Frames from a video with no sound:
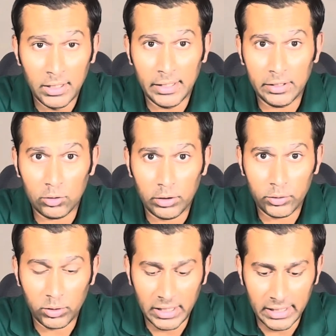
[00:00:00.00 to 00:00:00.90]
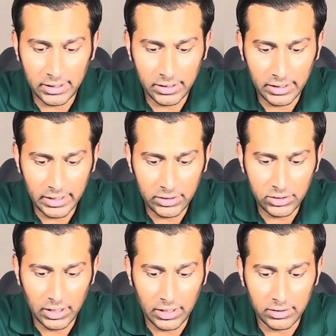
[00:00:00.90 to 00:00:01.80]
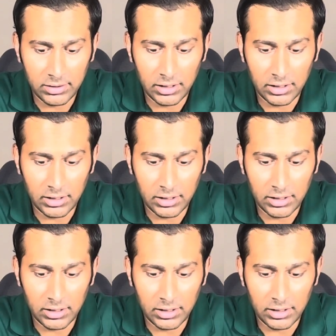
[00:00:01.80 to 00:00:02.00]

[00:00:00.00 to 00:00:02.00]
It is also characterized as